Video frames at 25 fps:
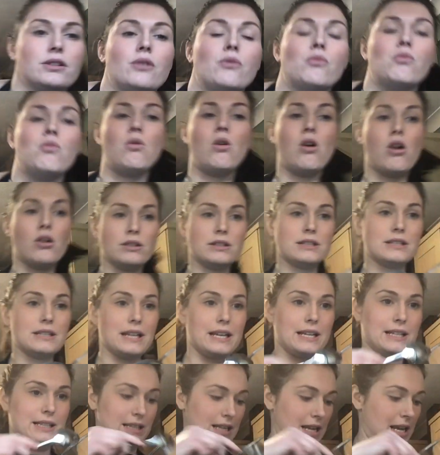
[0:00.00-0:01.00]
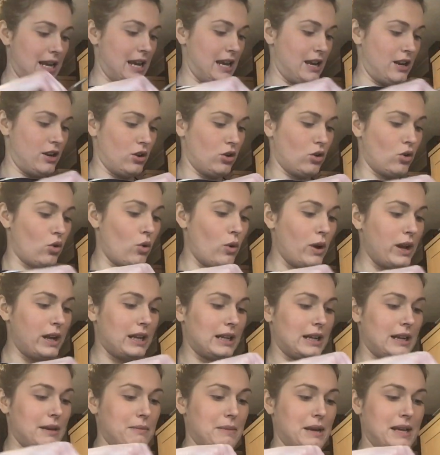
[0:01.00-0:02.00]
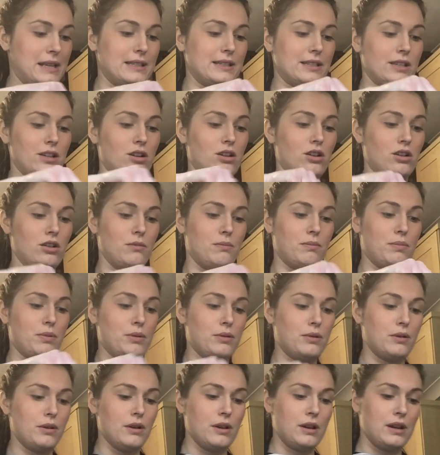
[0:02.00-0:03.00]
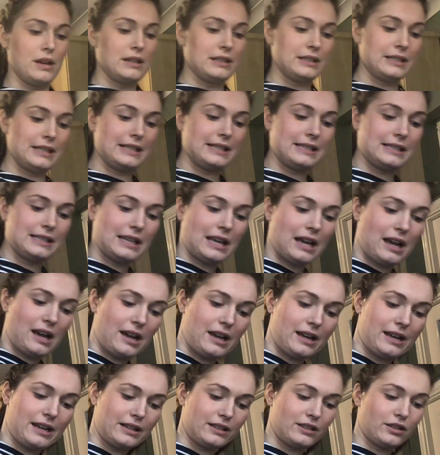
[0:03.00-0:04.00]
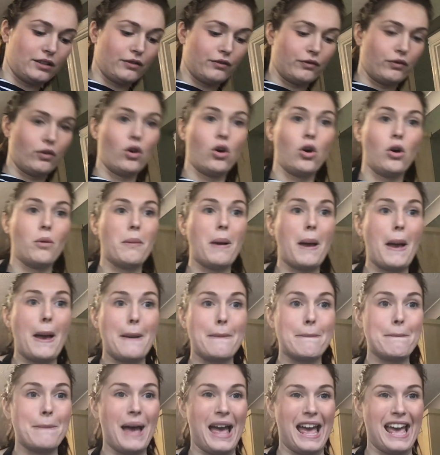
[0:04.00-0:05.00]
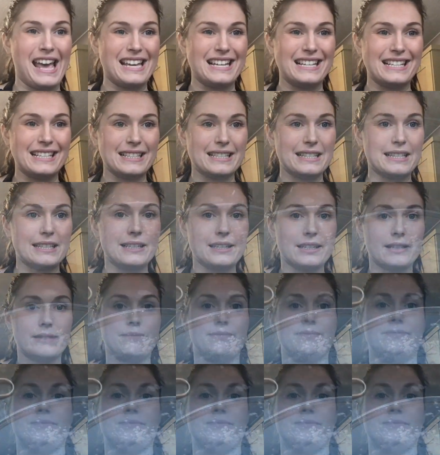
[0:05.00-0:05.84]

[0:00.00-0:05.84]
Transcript: once it's in, quickly mix it up to start it to form a paste. As